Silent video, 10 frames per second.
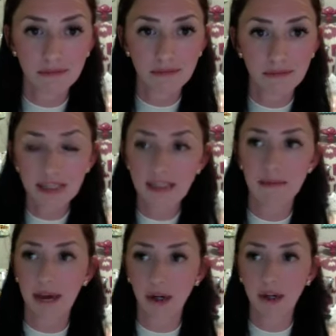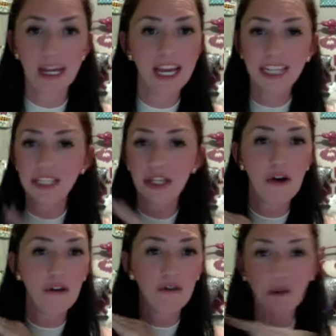It doesn't matter. It's
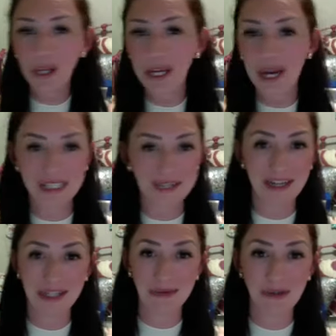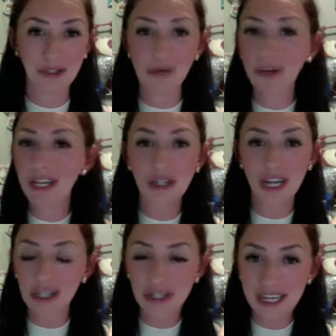fully customizable. You can
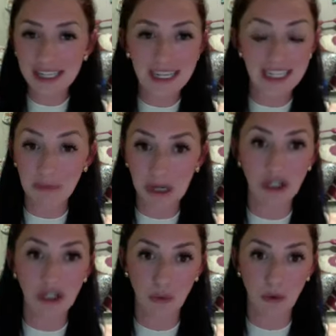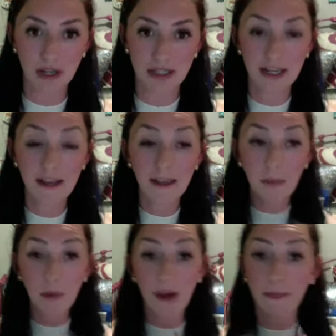change things as much as you want.
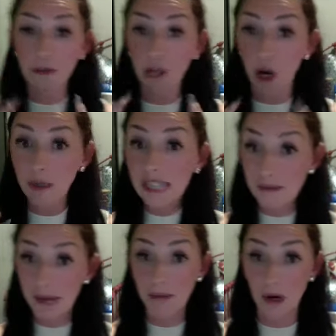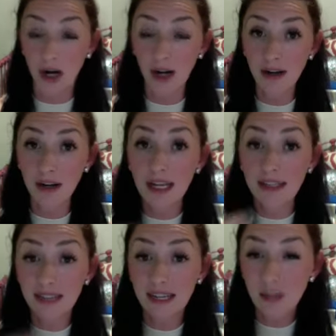But those Always Get My Bar,
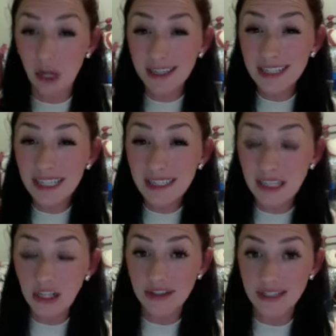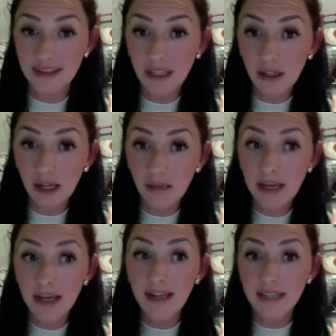as long as it is in your Scentsy Club,
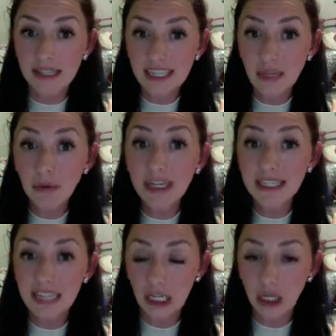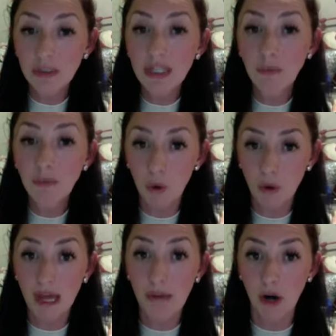Scentsy will continue to pour
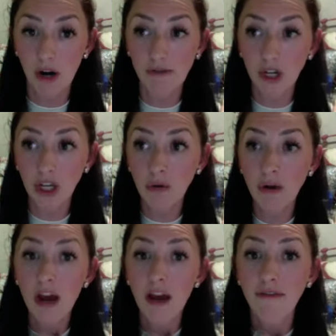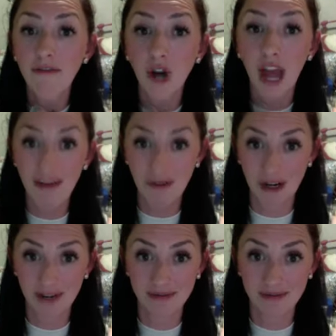that bar for you forever.